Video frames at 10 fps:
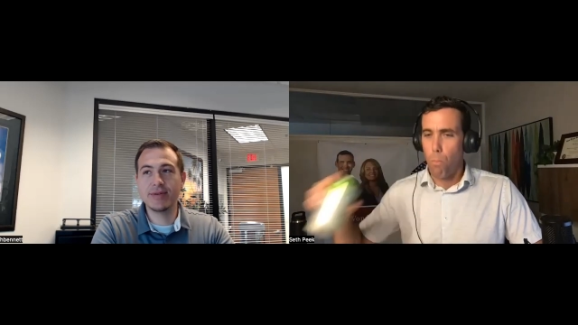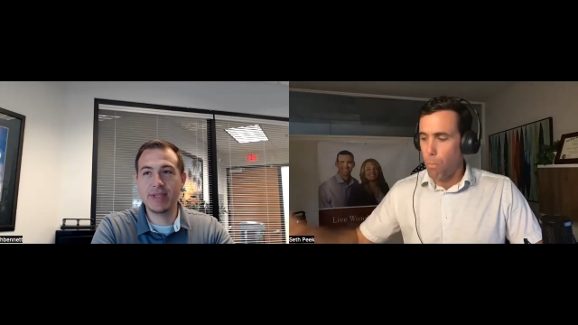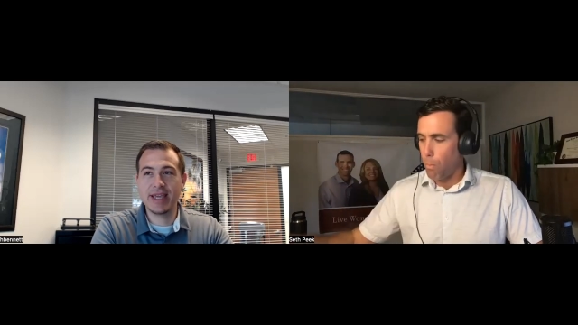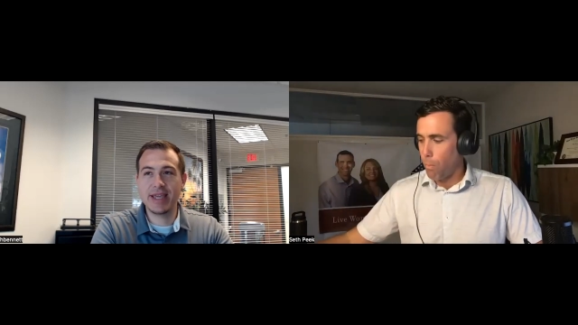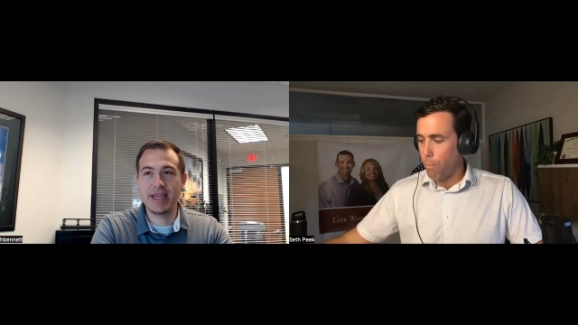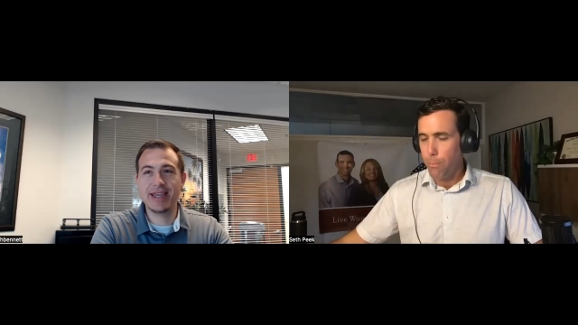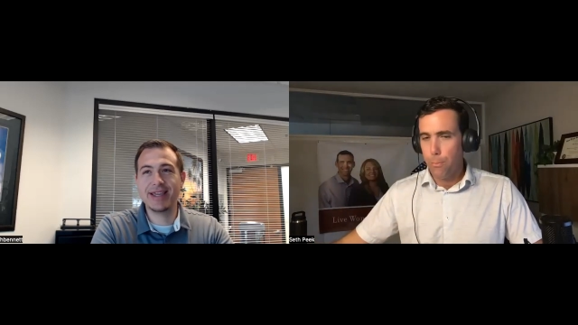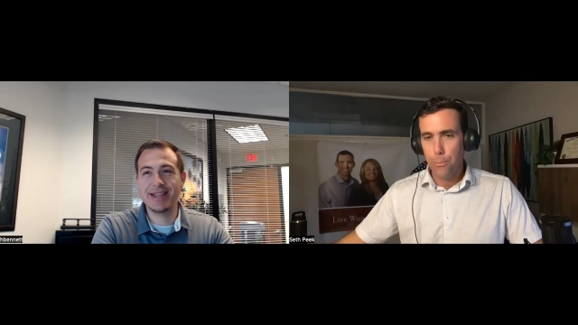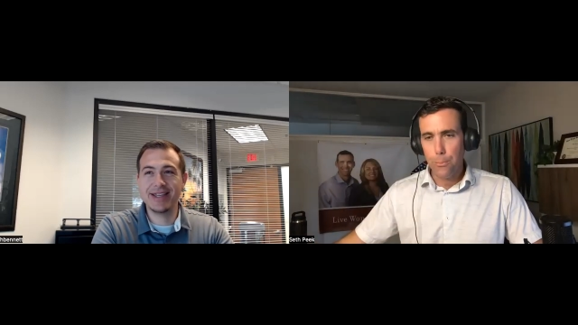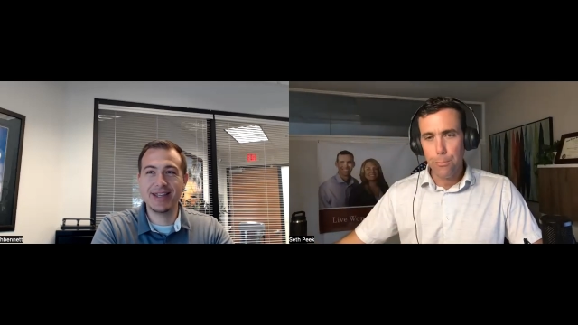Speaker 1: they,
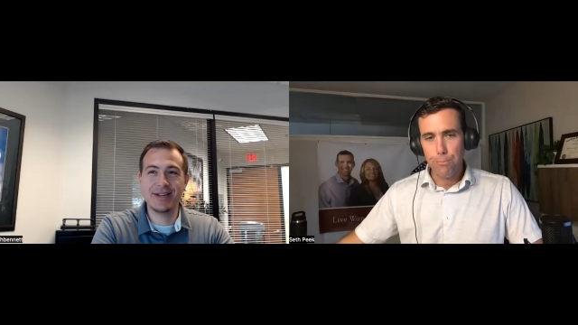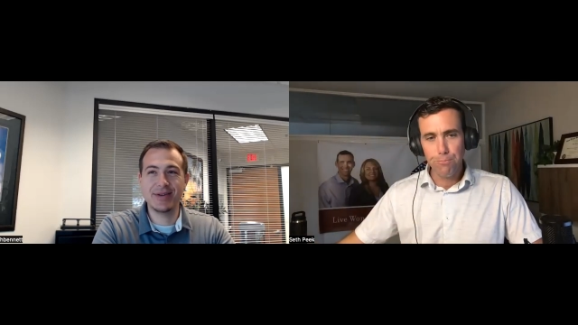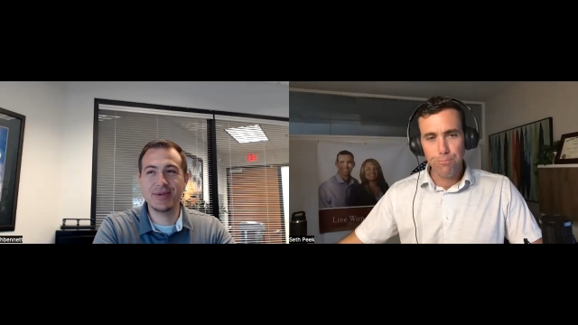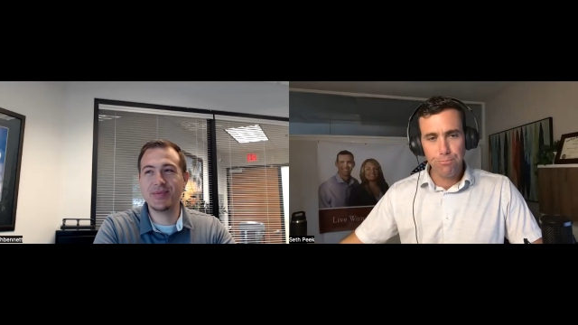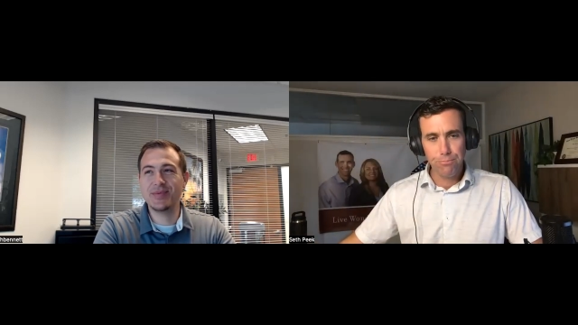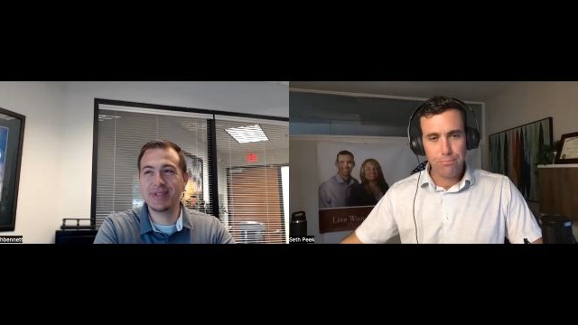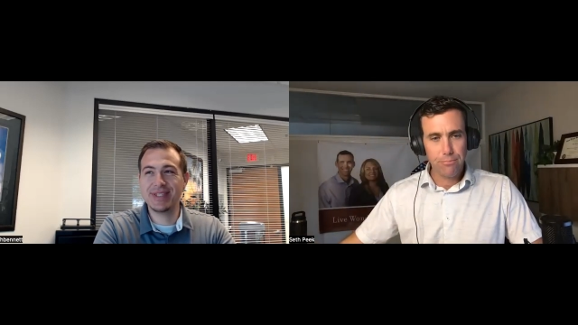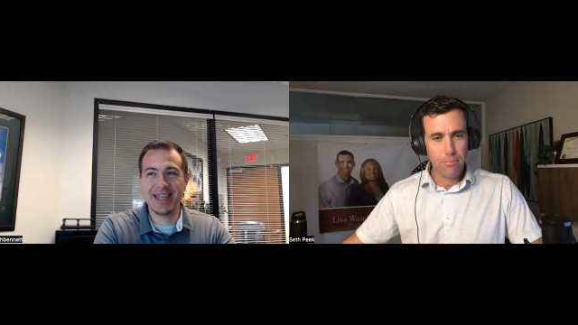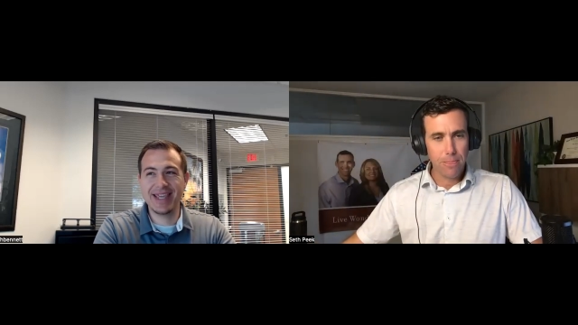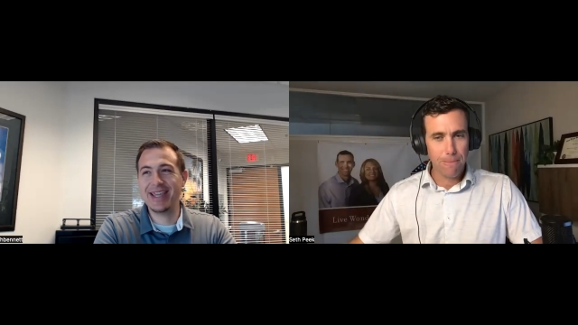you know,
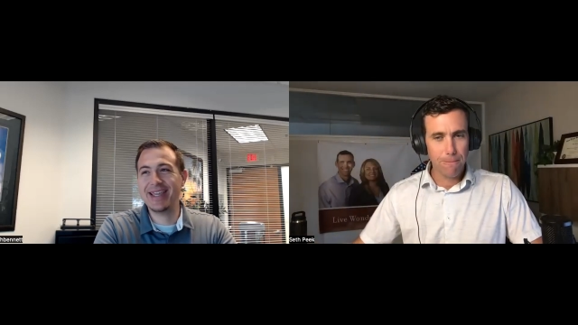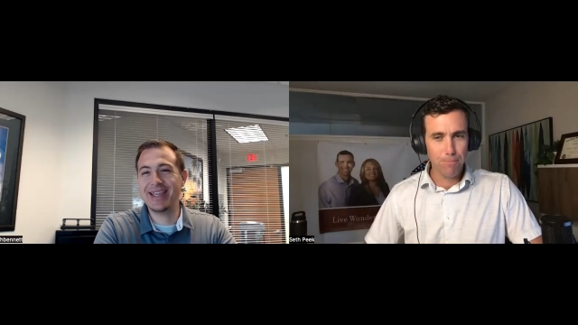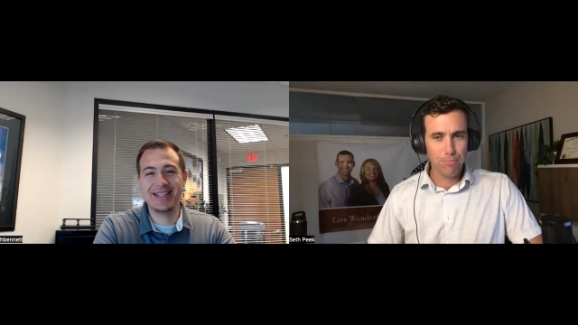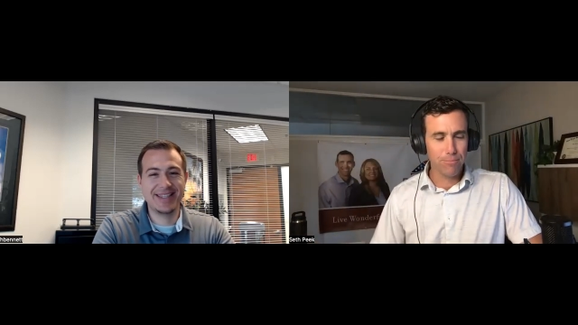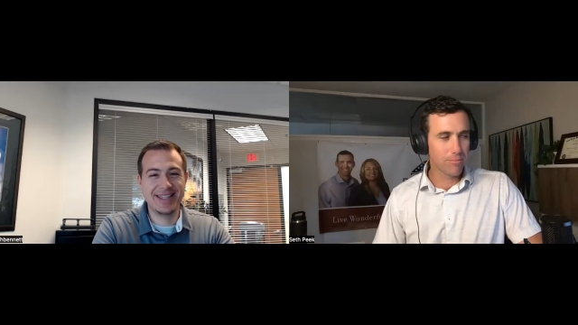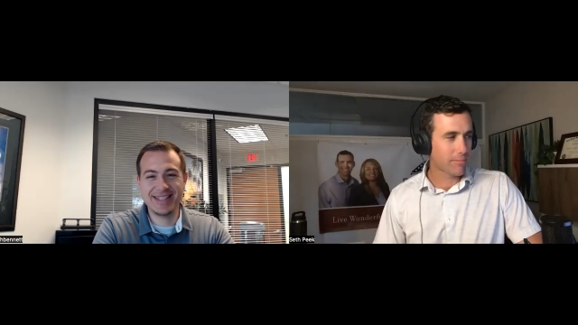say